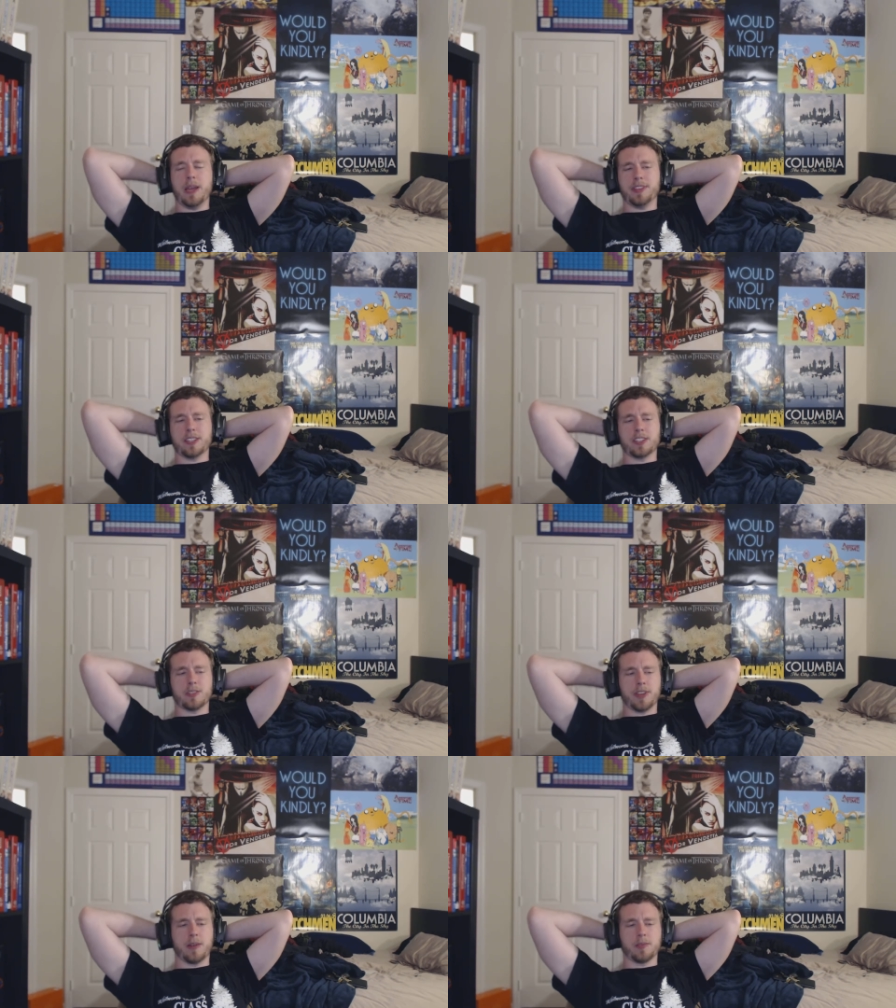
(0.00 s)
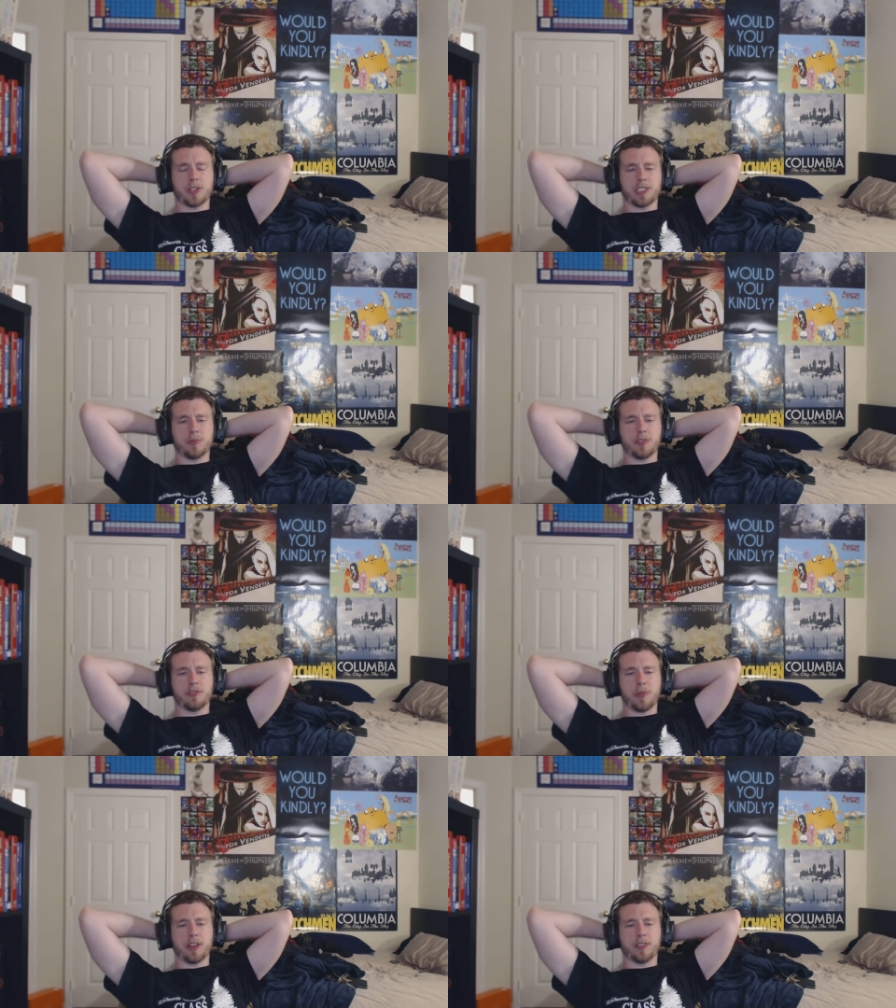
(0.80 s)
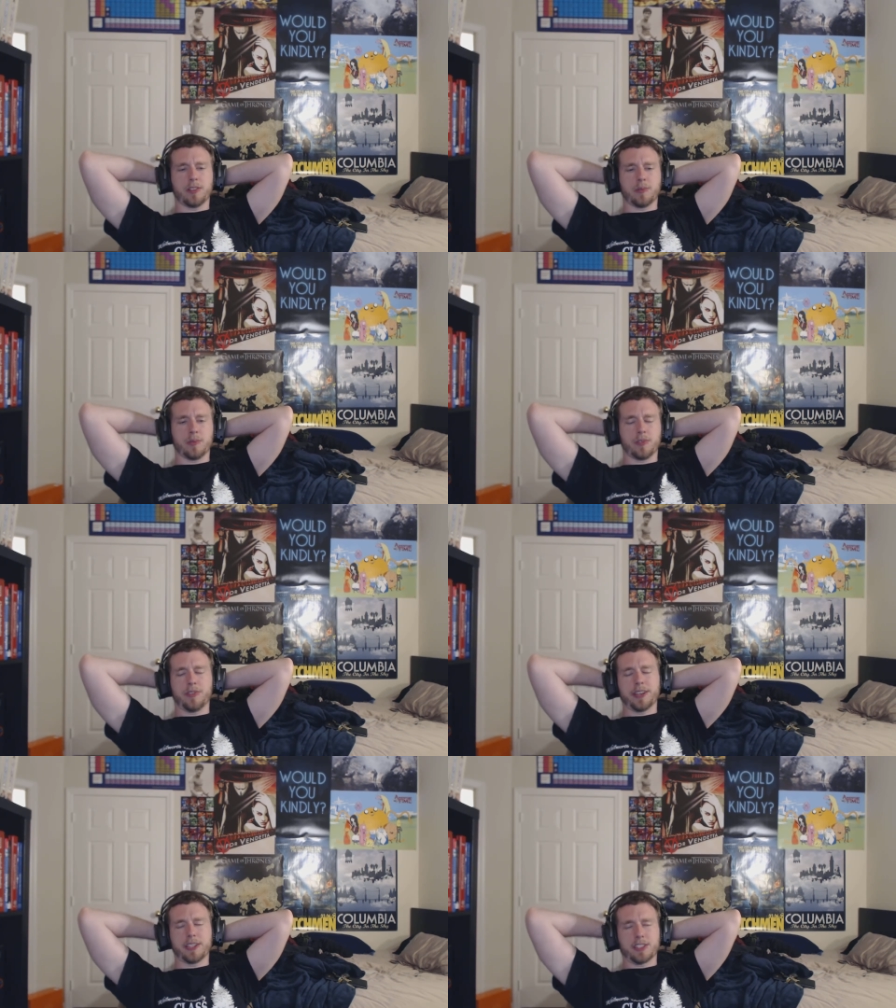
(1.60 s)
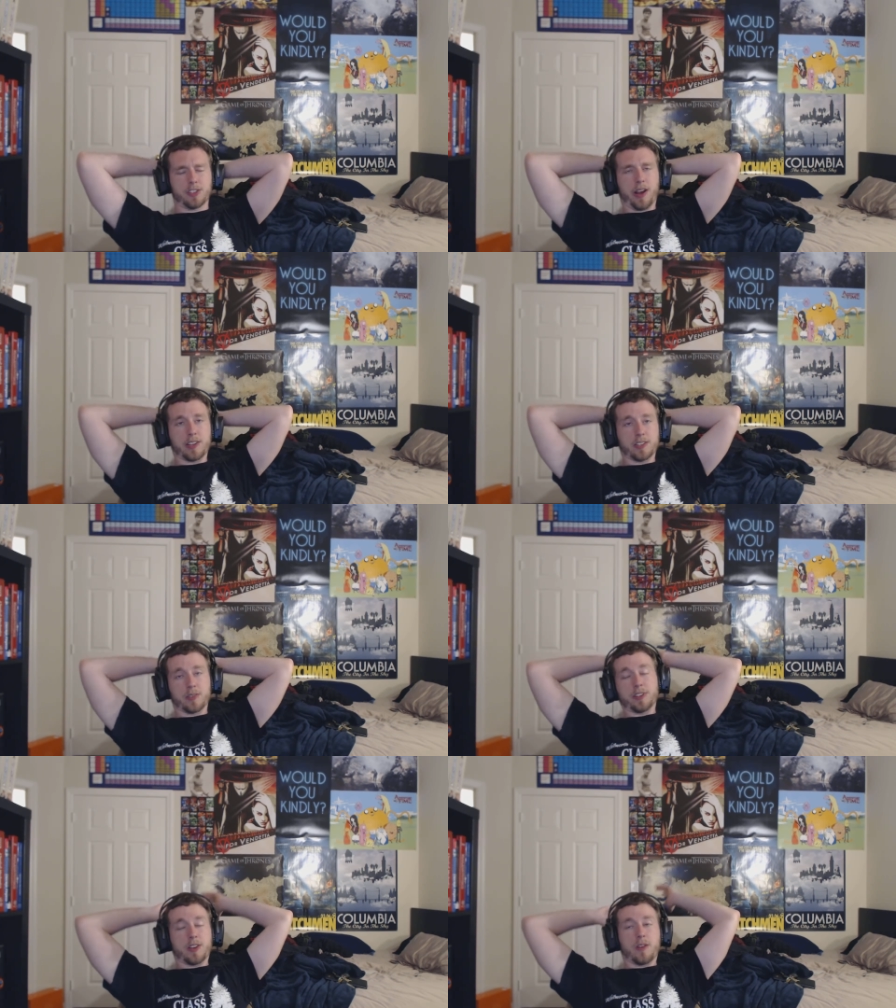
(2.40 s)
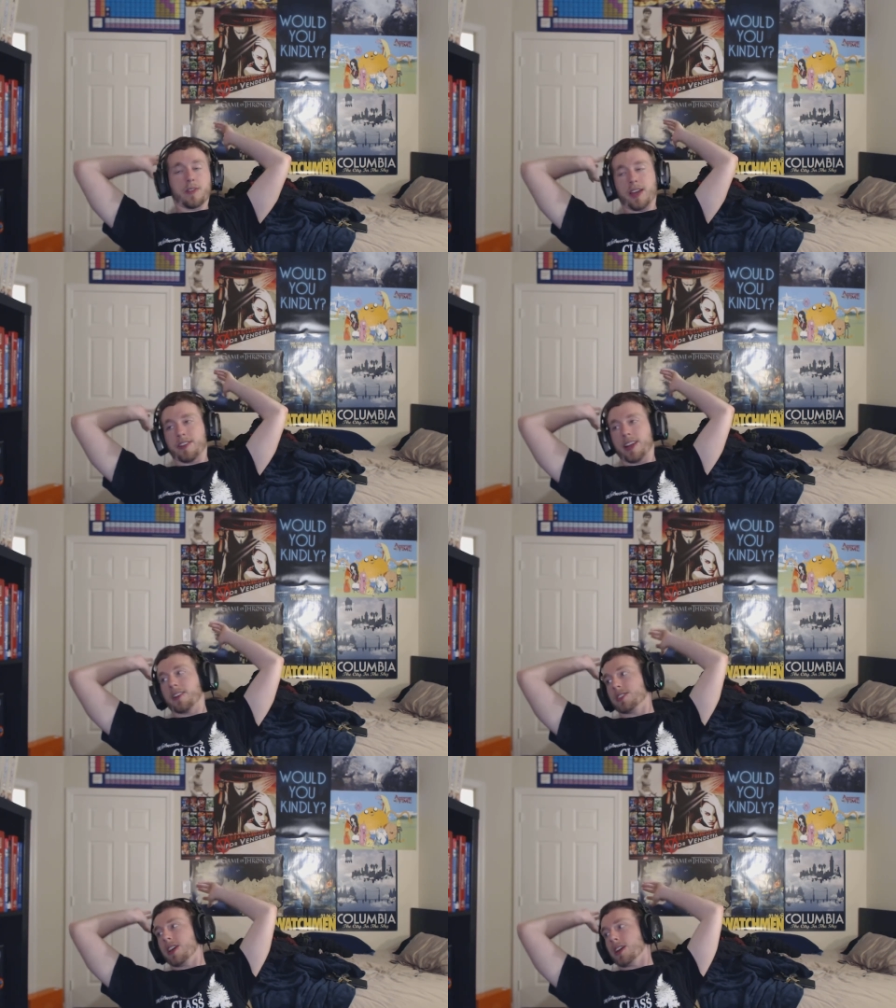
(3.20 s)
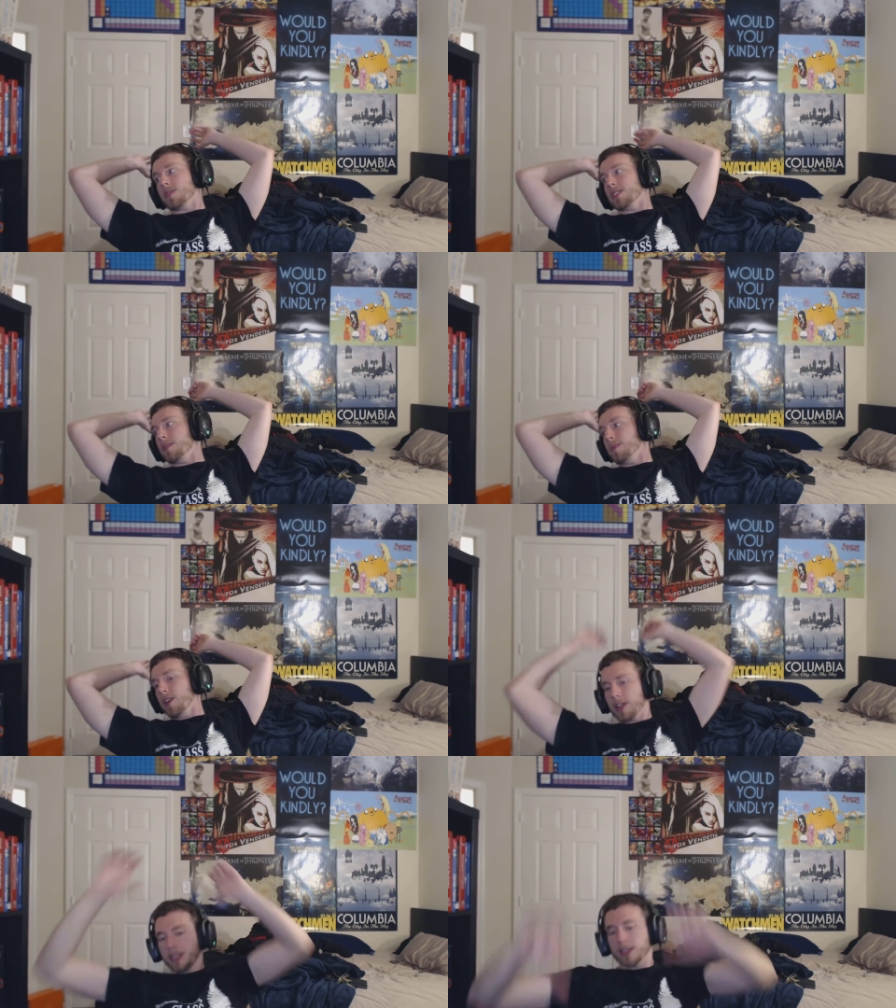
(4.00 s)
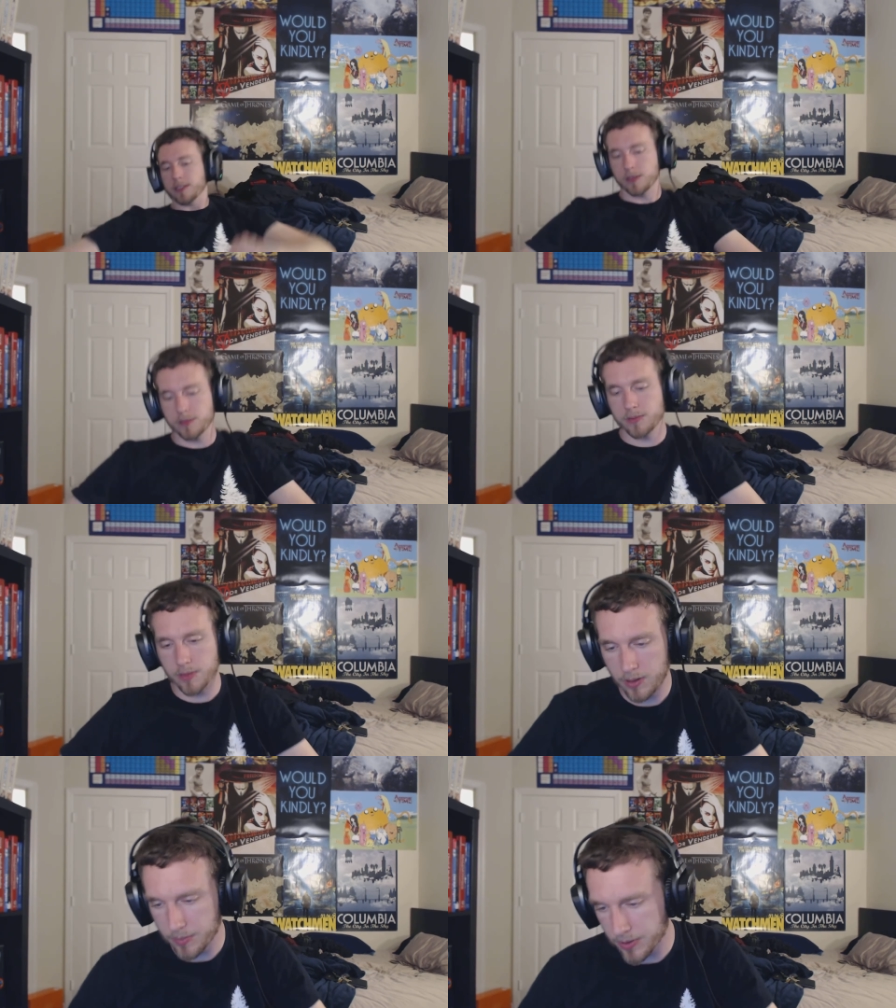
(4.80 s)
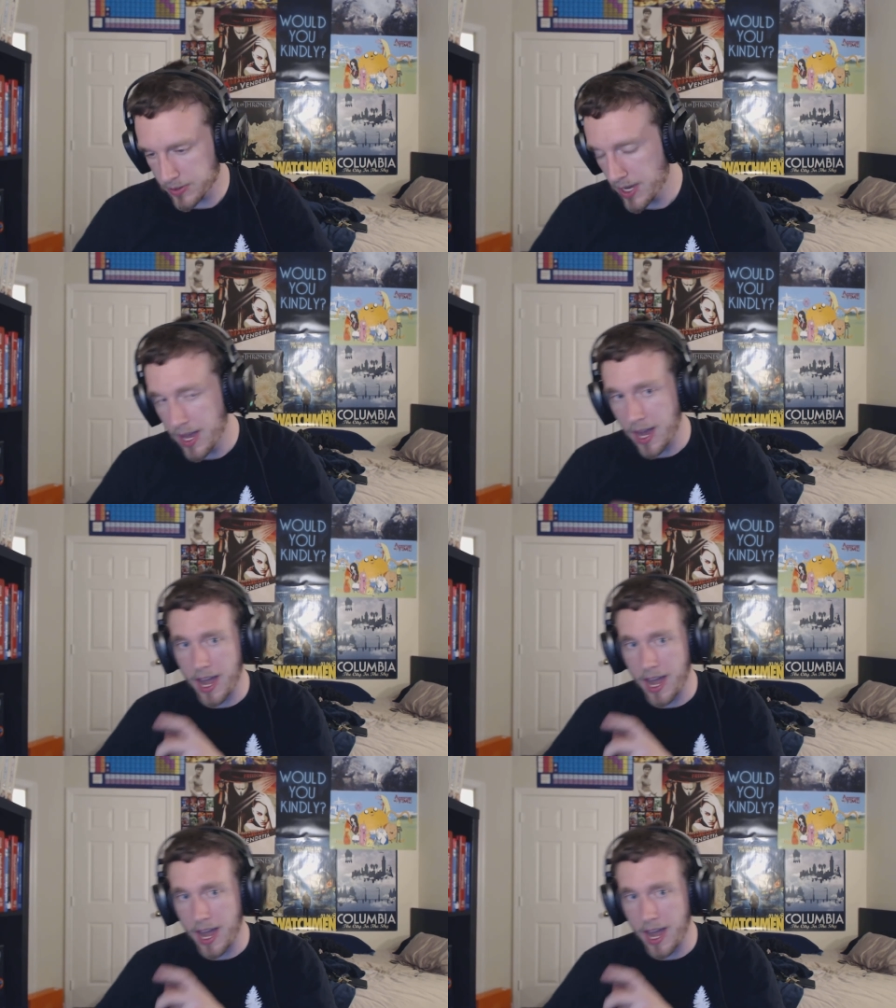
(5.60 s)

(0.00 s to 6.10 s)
Maybe that's just me. I'm sure someone from England would think it's strange that we don't have an aristocracy and a monarchy. Ooh, almost.